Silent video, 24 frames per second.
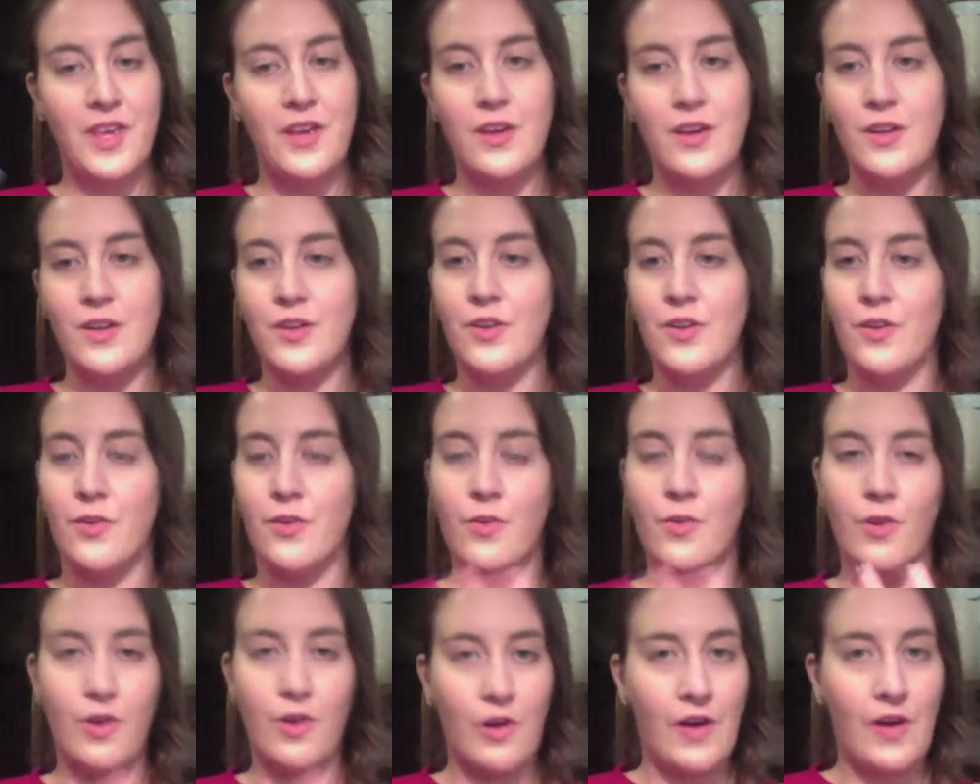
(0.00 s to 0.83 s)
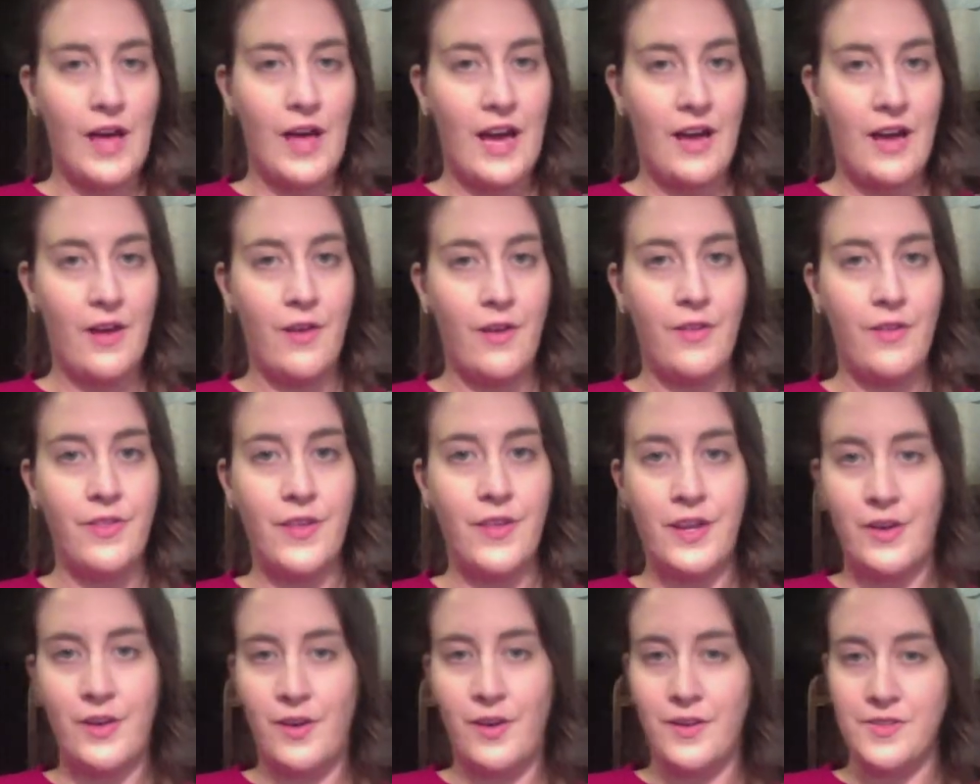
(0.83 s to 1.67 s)
your oral health,
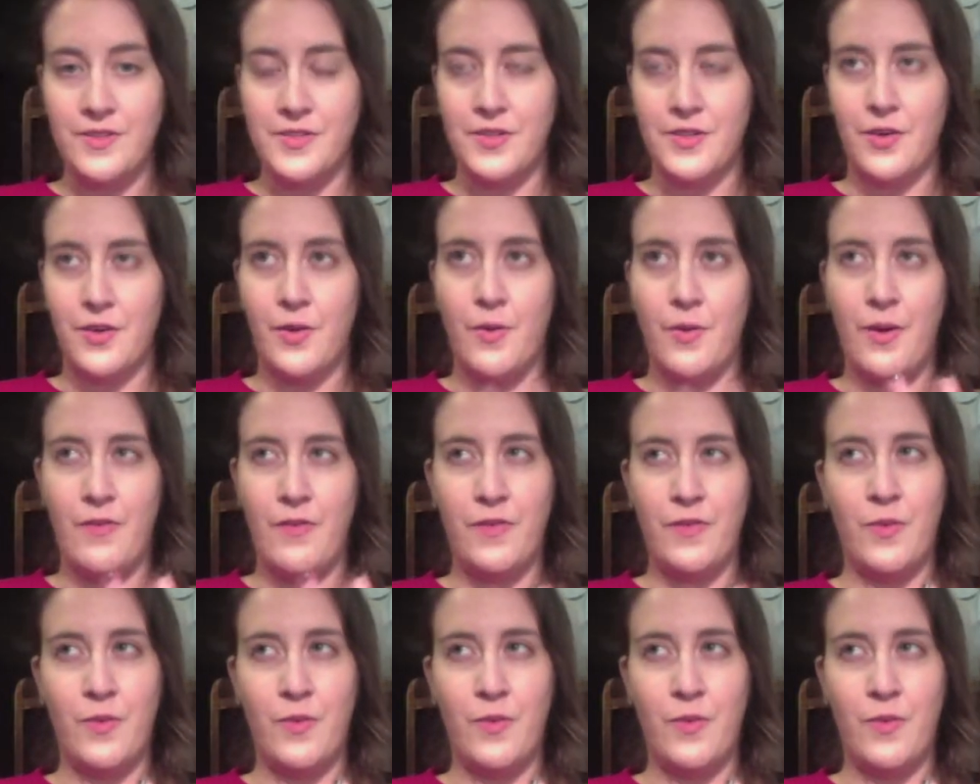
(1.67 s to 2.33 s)
and also if you